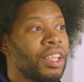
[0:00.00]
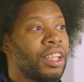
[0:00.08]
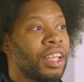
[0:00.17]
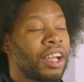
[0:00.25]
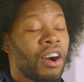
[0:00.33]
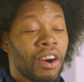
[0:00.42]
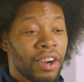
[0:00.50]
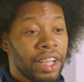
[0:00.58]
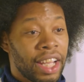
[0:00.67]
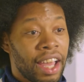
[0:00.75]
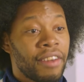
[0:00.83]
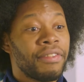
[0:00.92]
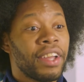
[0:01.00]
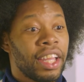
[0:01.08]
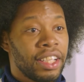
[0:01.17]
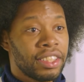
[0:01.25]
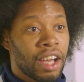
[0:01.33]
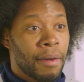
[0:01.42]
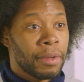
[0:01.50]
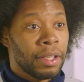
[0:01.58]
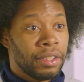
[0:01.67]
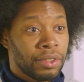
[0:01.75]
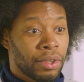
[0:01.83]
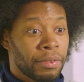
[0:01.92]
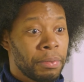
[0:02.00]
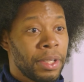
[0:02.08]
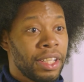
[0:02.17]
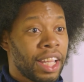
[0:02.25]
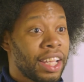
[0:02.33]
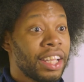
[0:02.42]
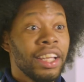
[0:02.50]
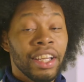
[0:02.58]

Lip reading: Like Hari Neff and Tommy Dorfman, like